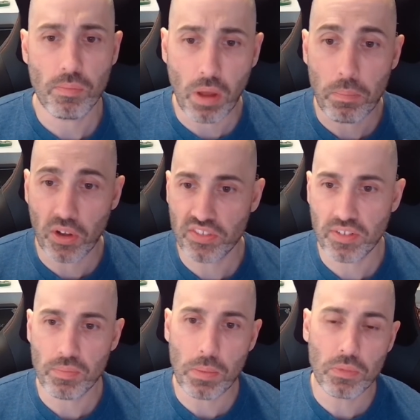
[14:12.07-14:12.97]
and
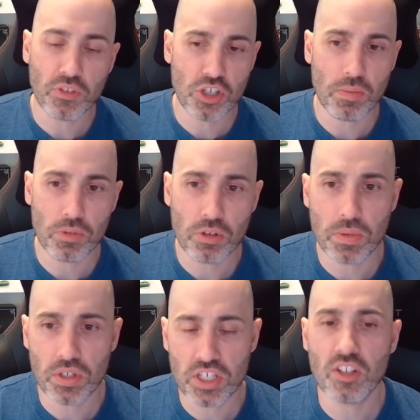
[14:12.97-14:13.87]
positive member of the Shenmue
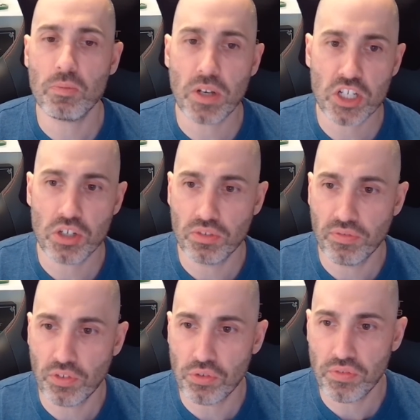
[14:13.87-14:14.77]
community, especially on the
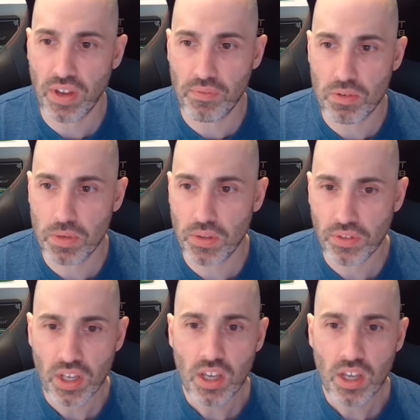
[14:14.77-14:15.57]
4th of every month,